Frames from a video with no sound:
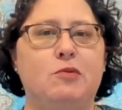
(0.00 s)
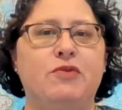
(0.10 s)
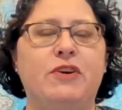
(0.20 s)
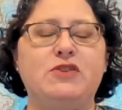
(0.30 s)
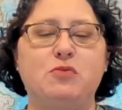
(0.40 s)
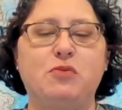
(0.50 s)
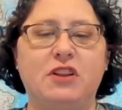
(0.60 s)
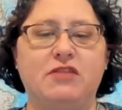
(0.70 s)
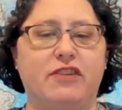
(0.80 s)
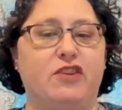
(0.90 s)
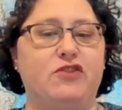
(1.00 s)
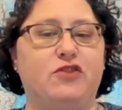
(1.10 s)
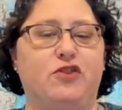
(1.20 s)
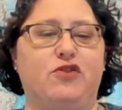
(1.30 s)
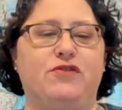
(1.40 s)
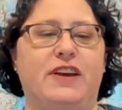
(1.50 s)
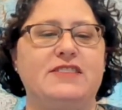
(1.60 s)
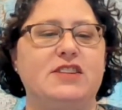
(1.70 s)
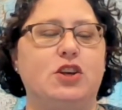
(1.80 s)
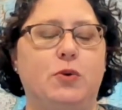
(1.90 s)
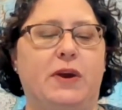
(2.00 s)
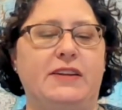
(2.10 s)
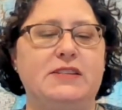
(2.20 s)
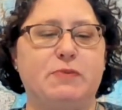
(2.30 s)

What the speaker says: Professor Bielefeld served as the UN